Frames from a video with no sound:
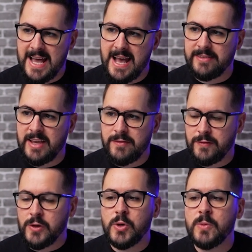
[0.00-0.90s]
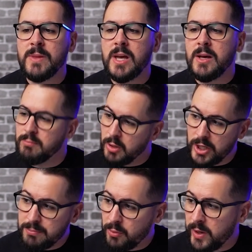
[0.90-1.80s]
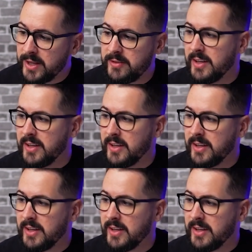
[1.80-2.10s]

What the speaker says: has a few bullet points.